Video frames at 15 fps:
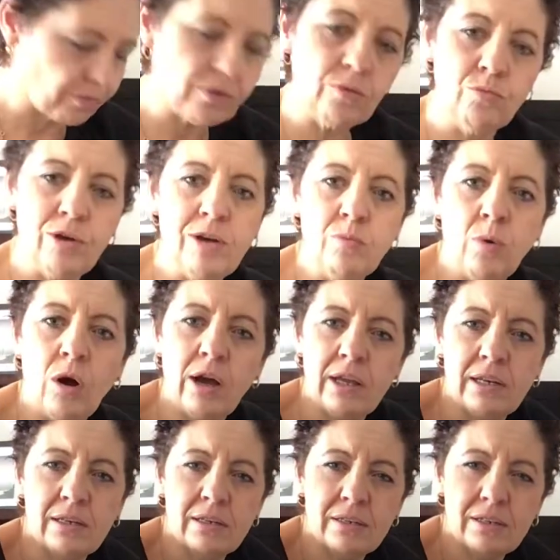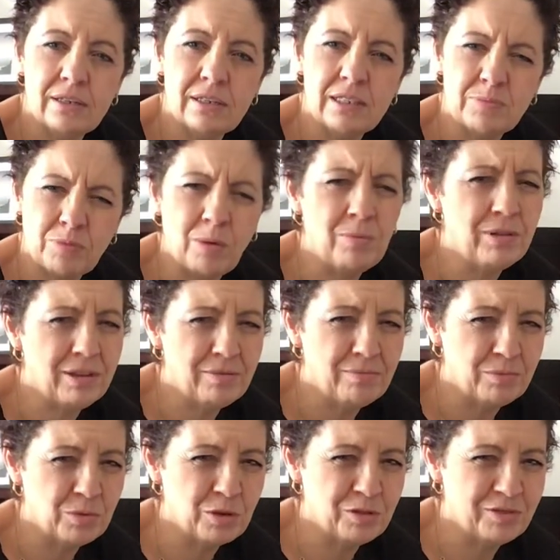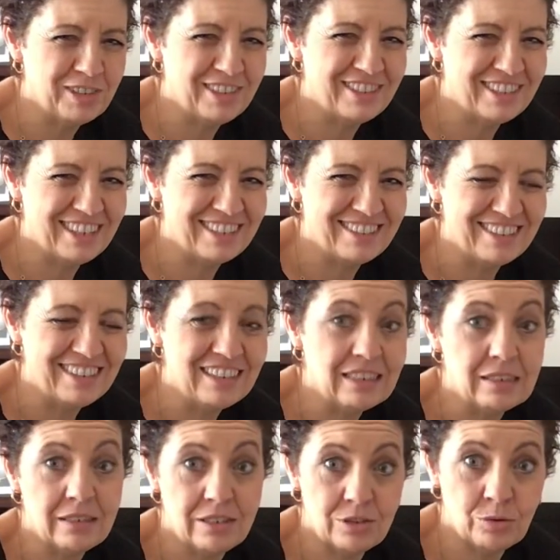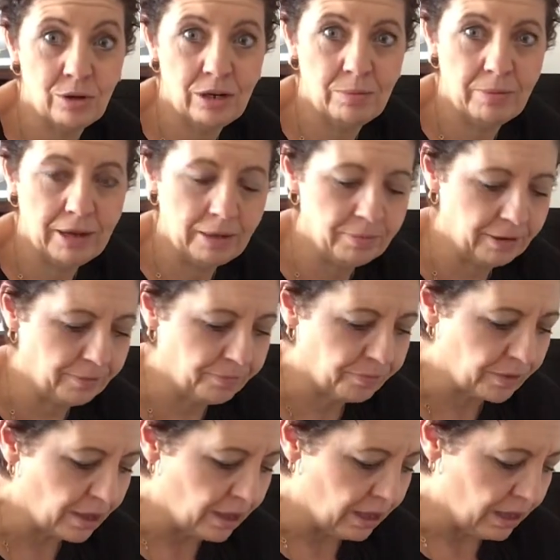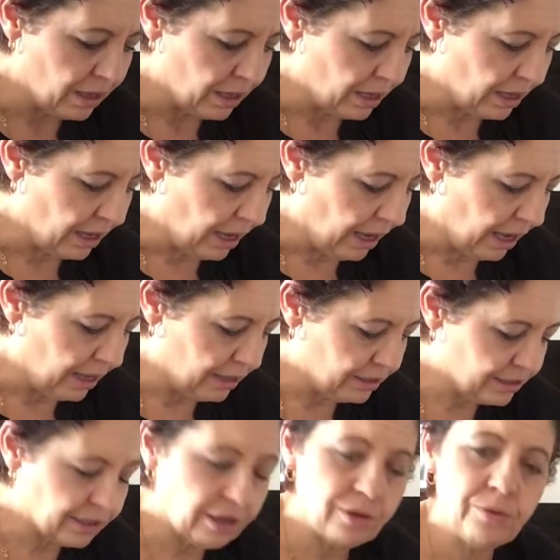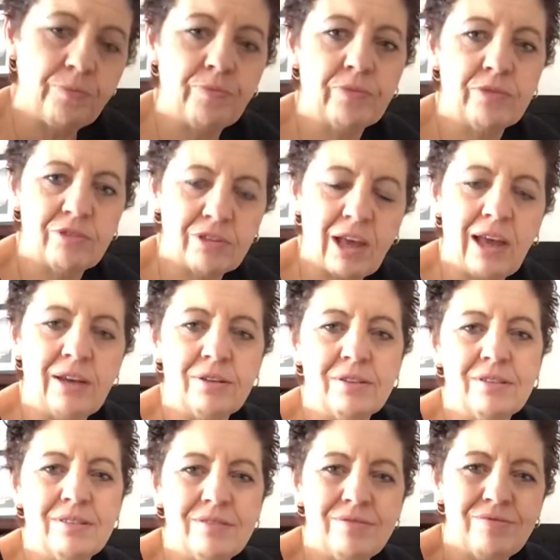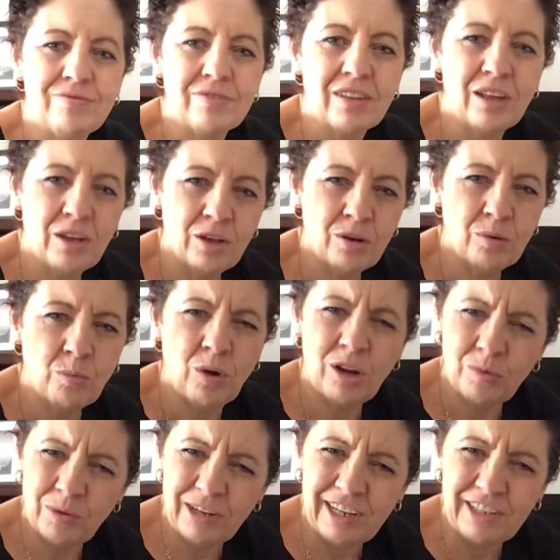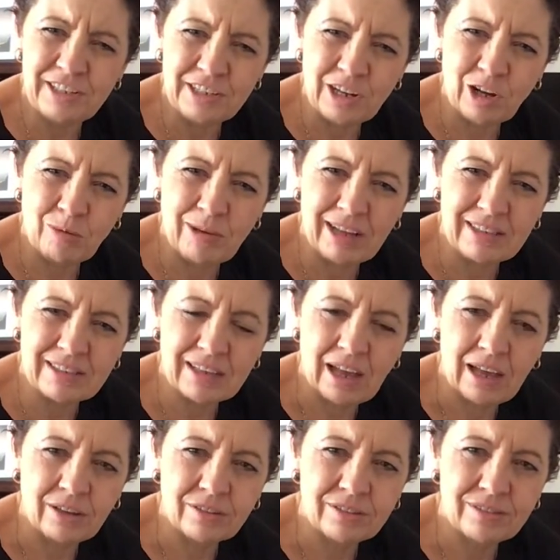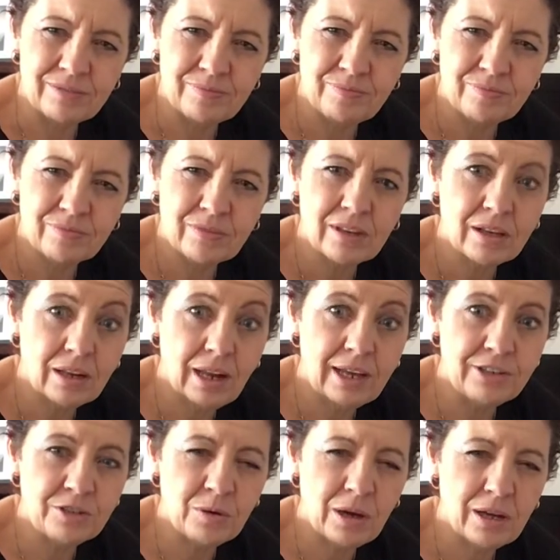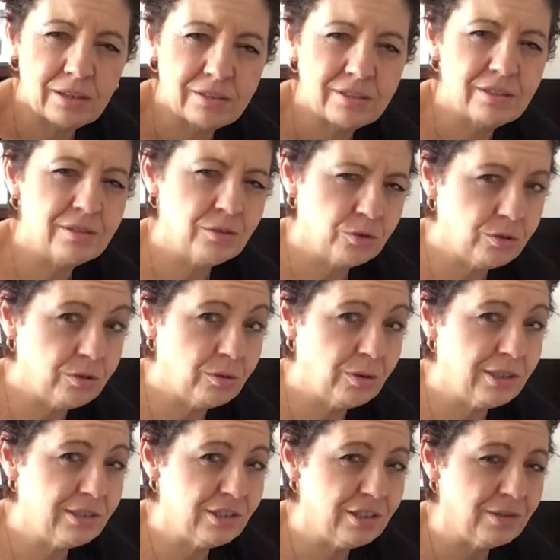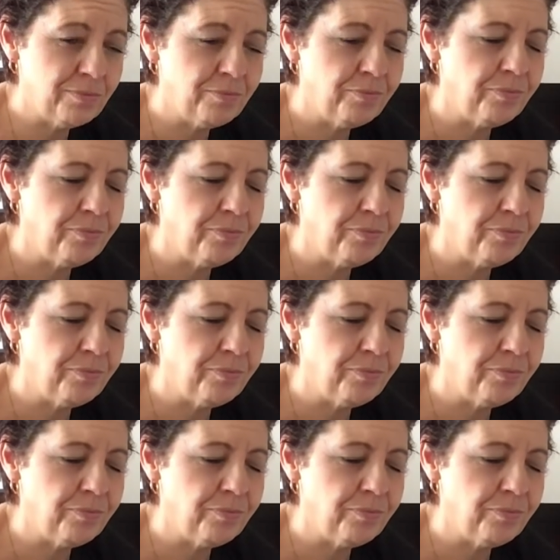Red wine is probably more of a necessity than toilet paper. So, scales. Why do we need to know about scales? Glad you asked. Good question.